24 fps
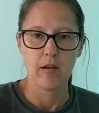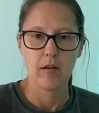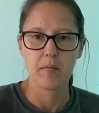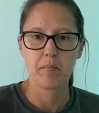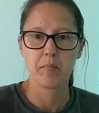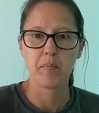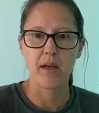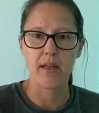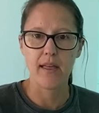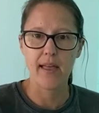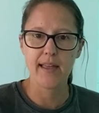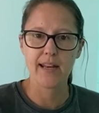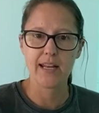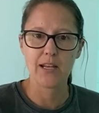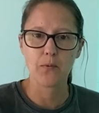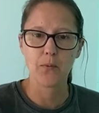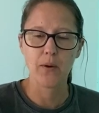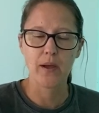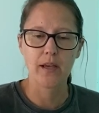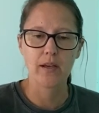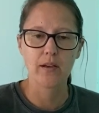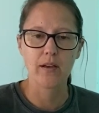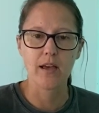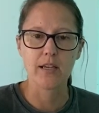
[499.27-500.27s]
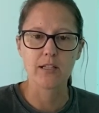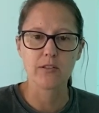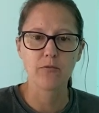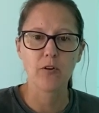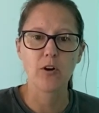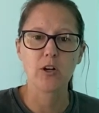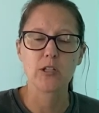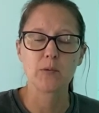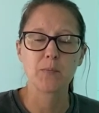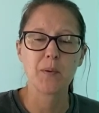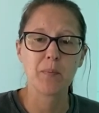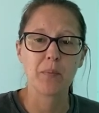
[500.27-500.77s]
But anyway, as
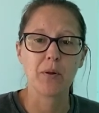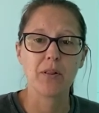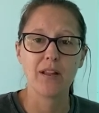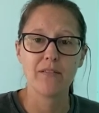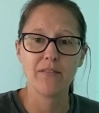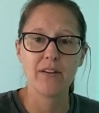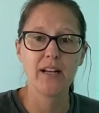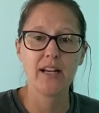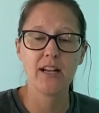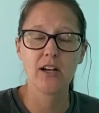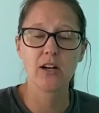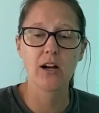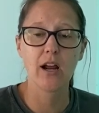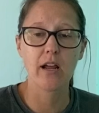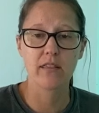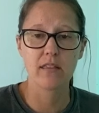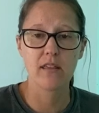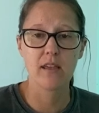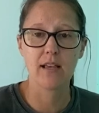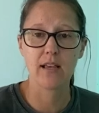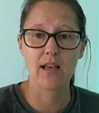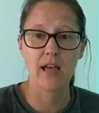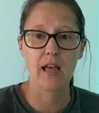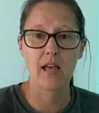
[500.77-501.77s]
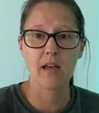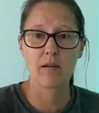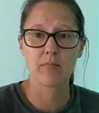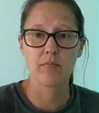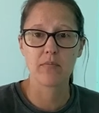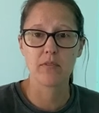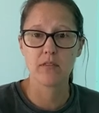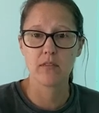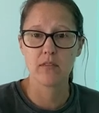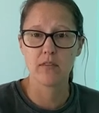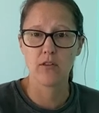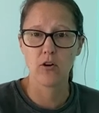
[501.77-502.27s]
far as people living here, I think
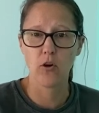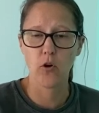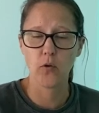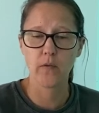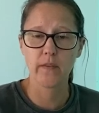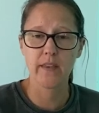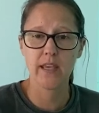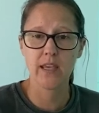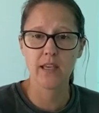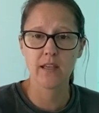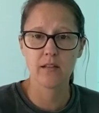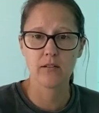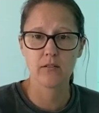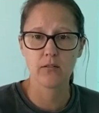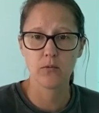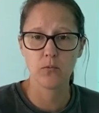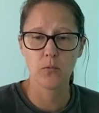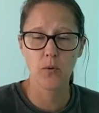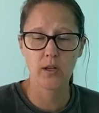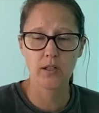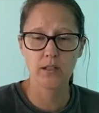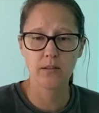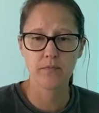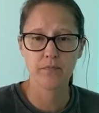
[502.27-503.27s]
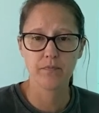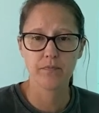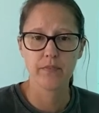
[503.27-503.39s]
I'm the only one.